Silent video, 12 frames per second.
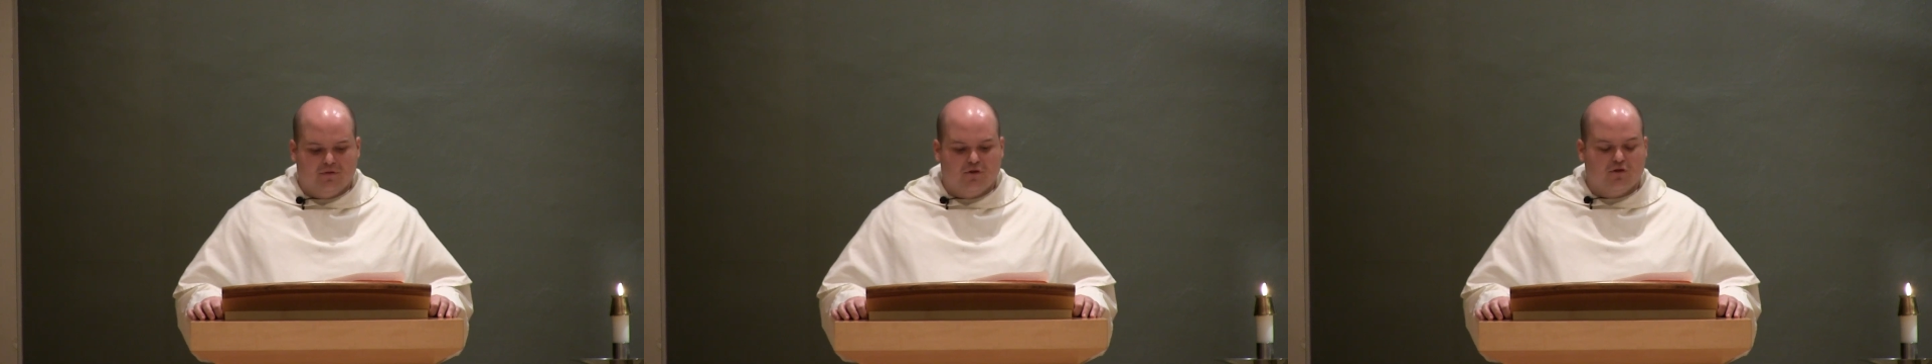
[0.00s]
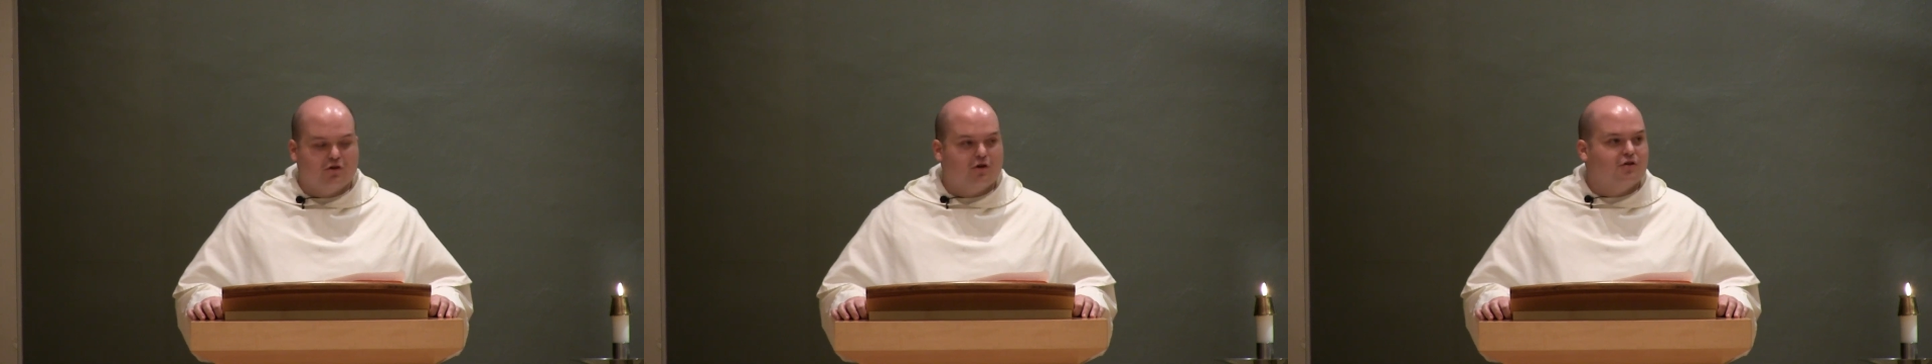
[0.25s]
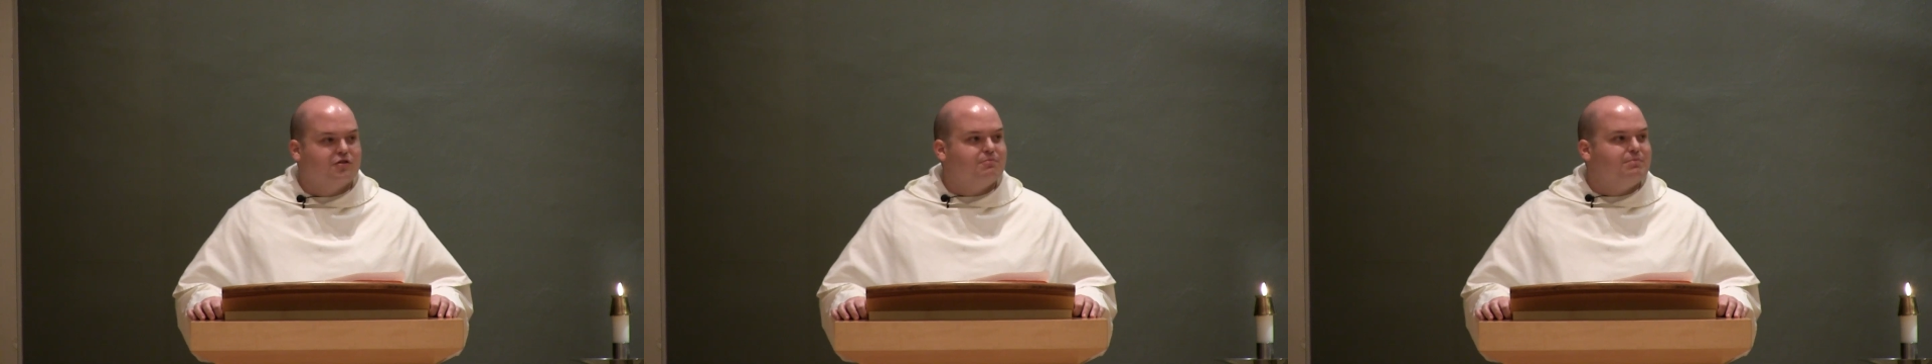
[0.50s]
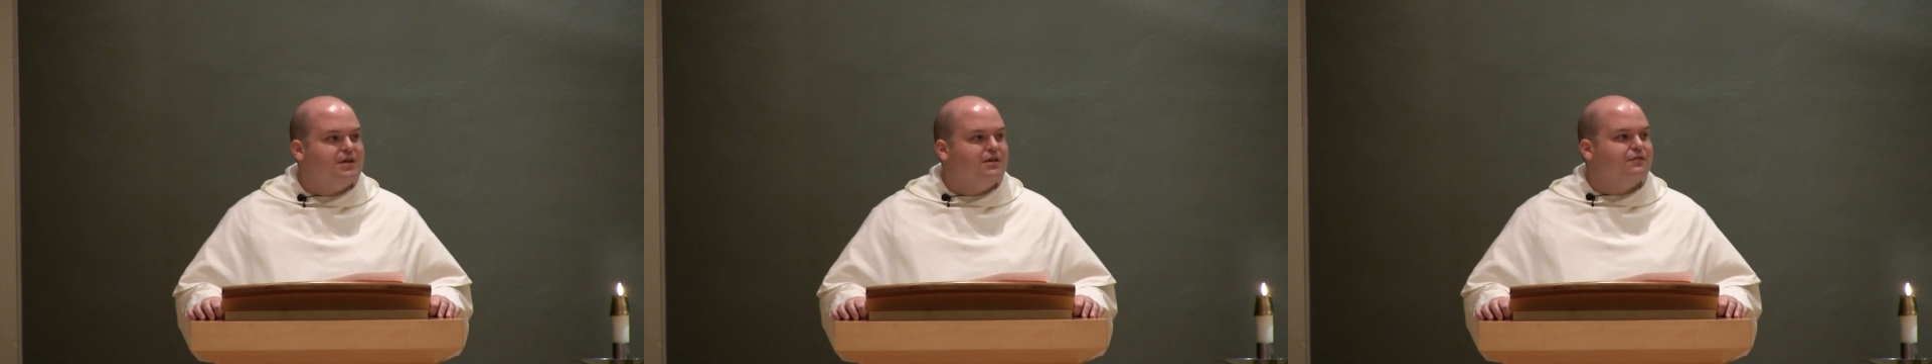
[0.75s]
the church
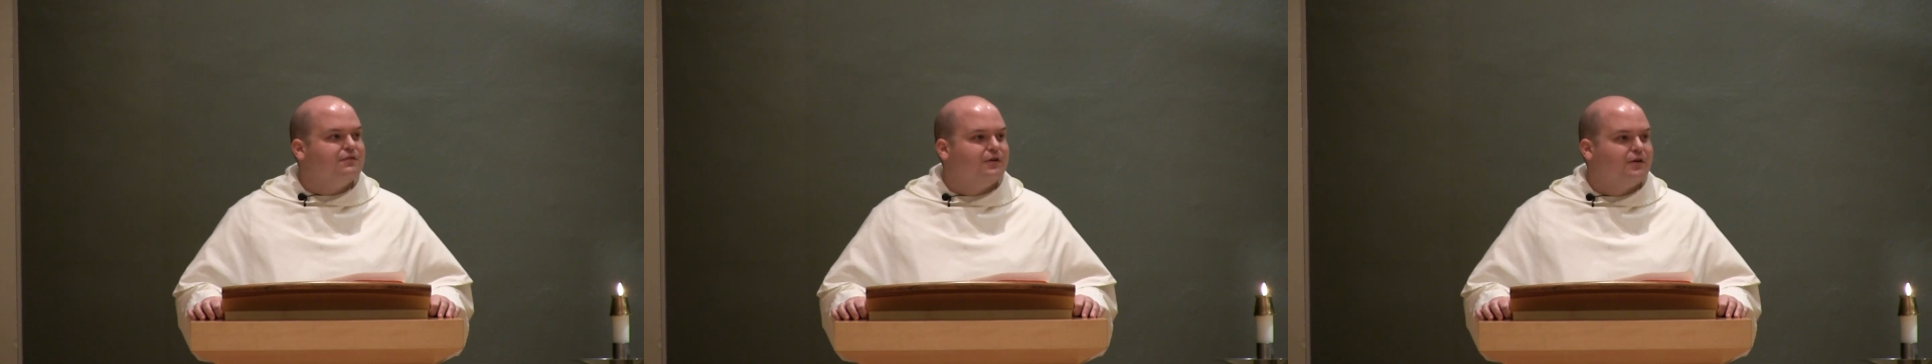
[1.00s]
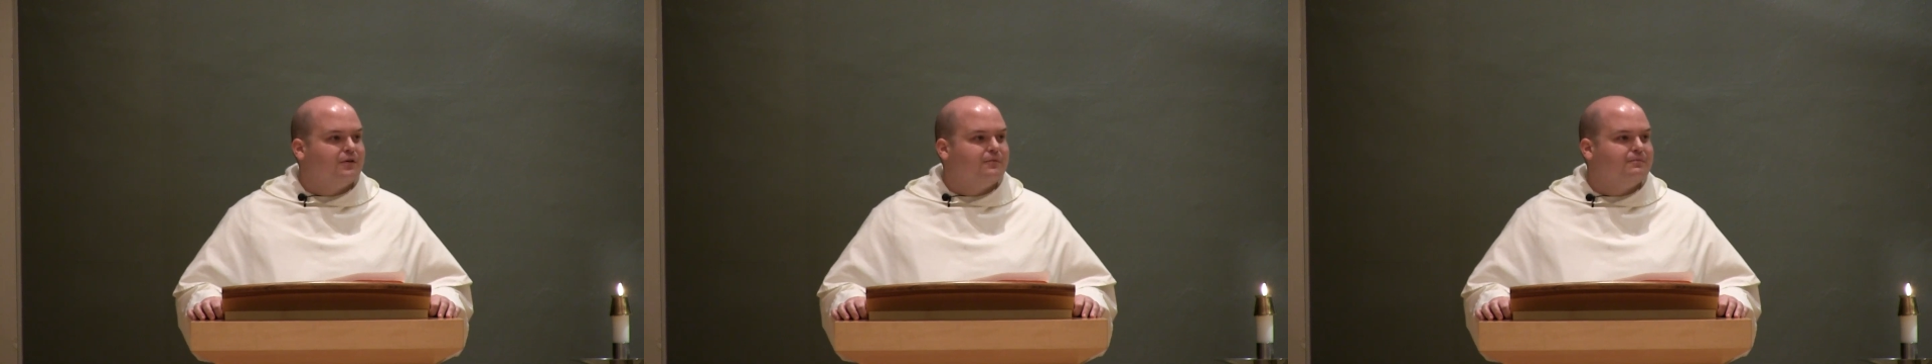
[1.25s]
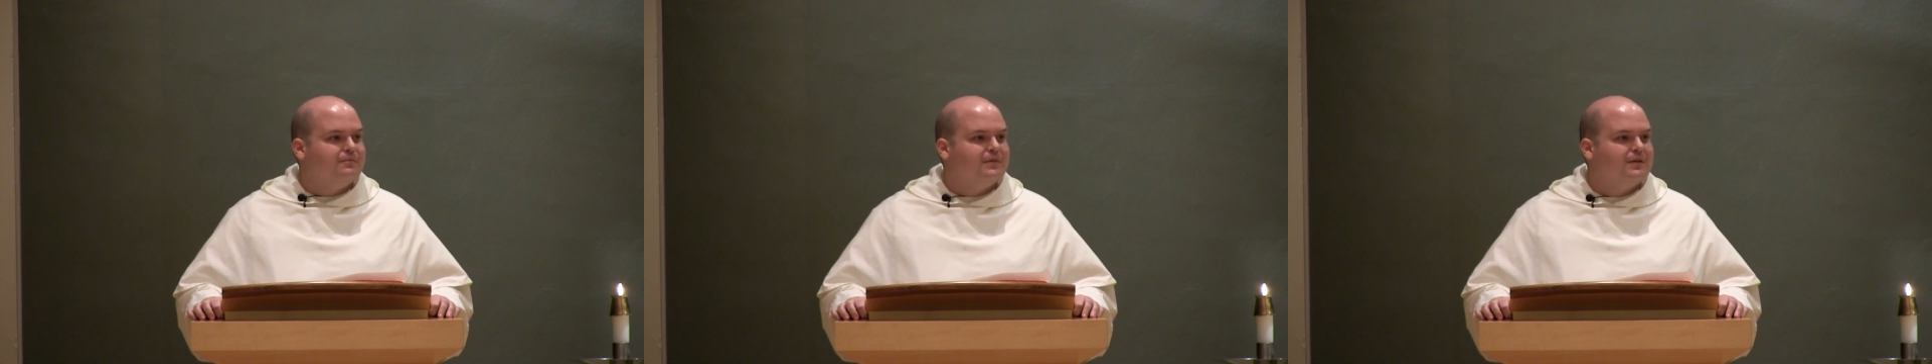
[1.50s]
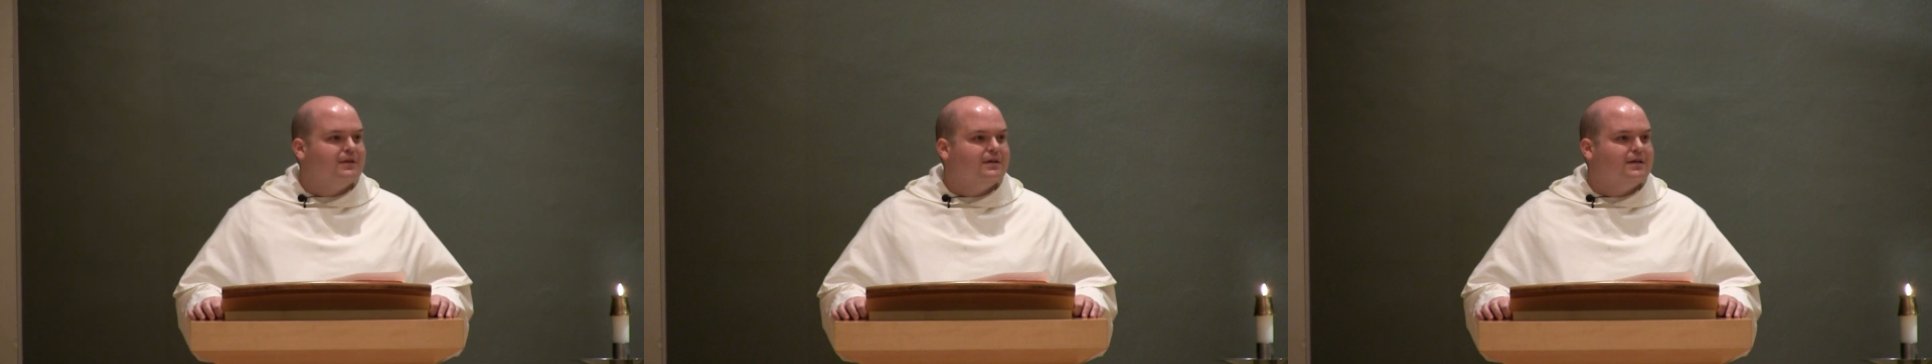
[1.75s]
peaceful
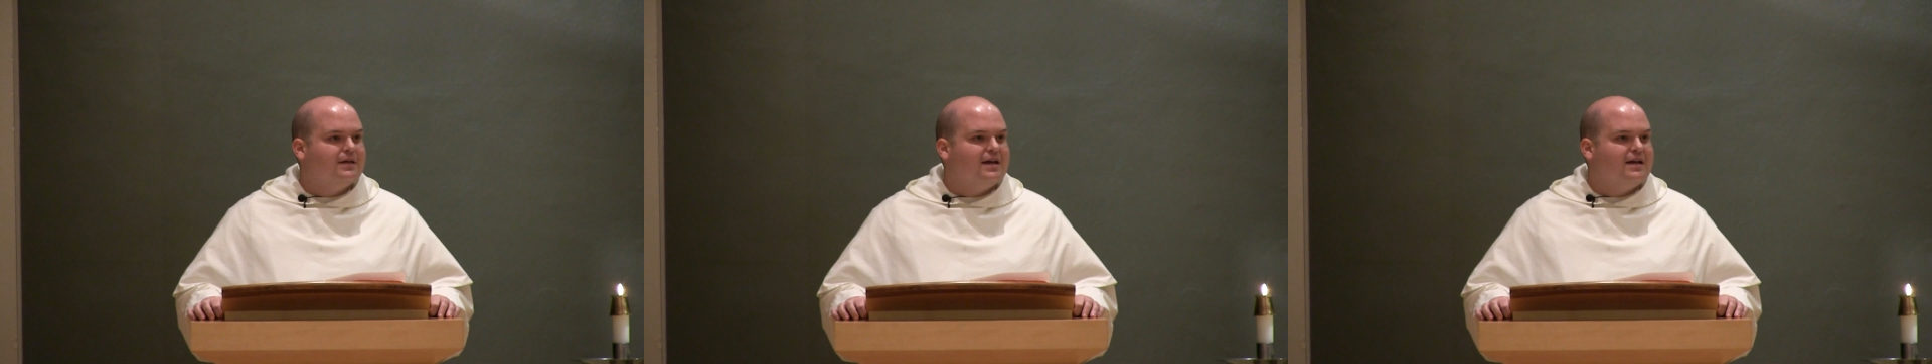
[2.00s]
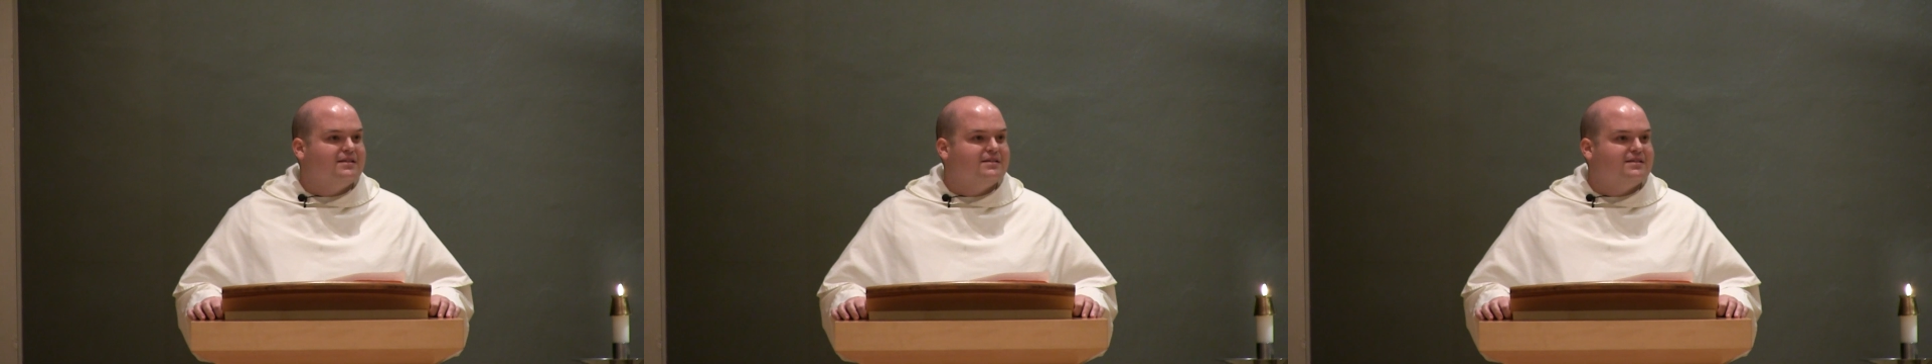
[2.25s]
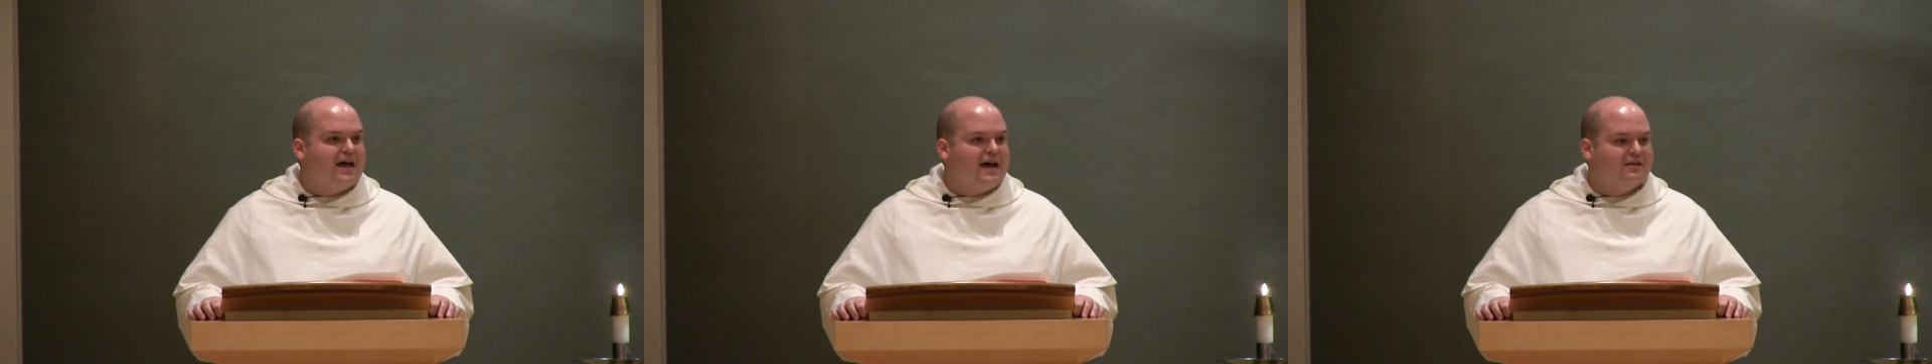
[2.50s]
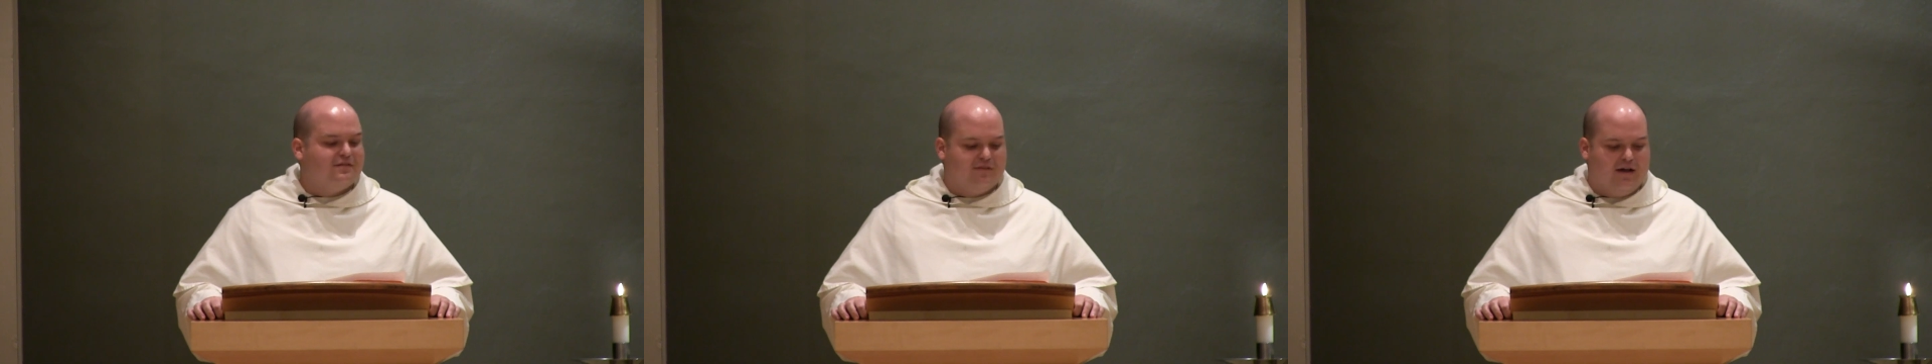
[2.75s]
and
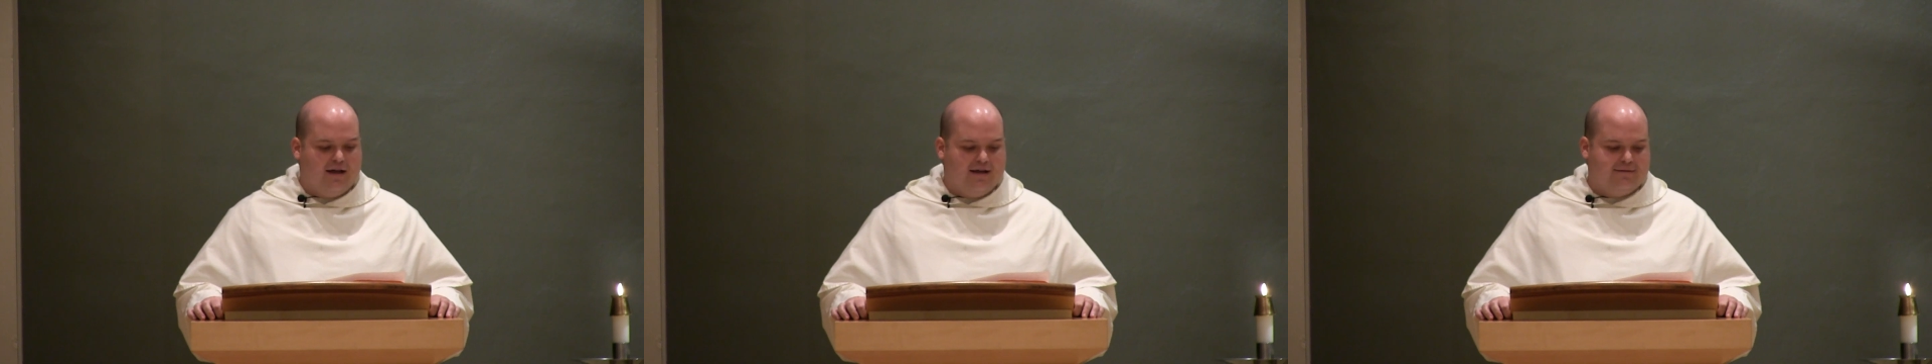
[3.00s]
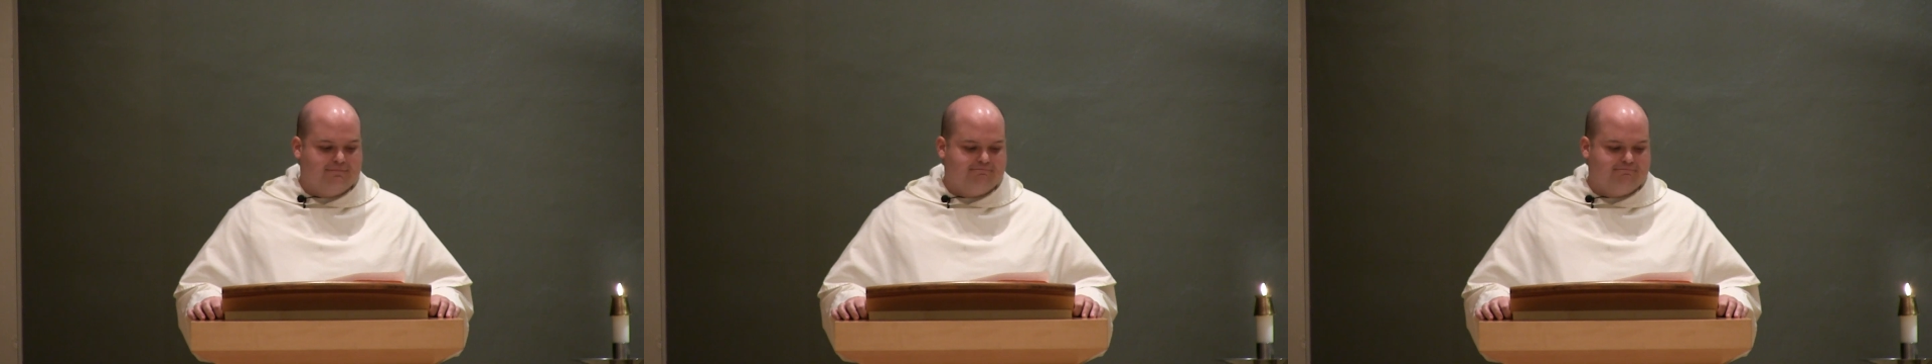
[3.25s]
satisfied.